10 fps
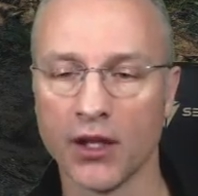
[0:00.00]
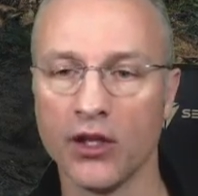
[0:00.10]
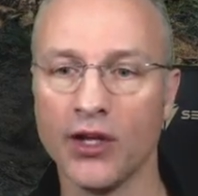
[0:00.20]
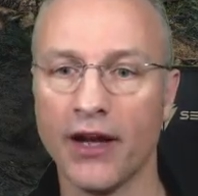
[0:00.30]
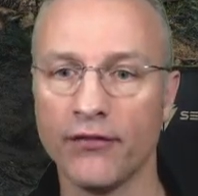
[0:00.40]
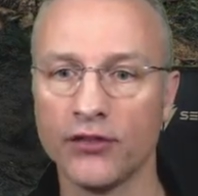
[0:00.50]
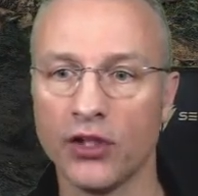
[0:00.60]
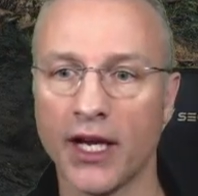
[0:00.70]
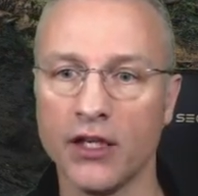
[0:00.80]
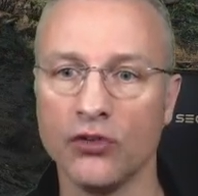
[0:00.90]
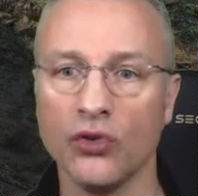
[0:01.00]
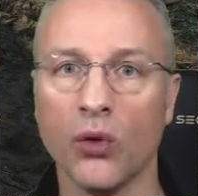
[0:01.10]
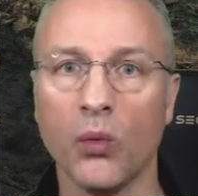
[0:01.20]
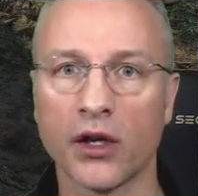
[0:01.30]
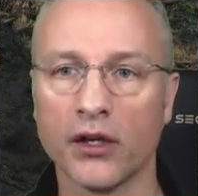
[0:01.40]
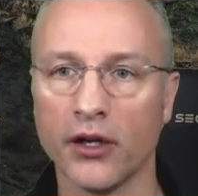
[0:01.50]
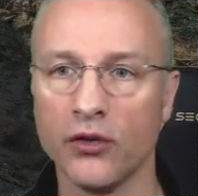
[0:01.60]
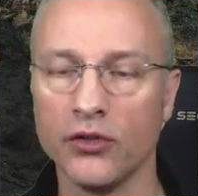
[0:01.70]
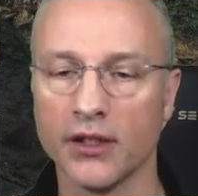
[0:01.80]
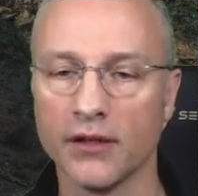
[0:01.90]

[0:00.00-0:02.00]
You have to kind of do a workaround,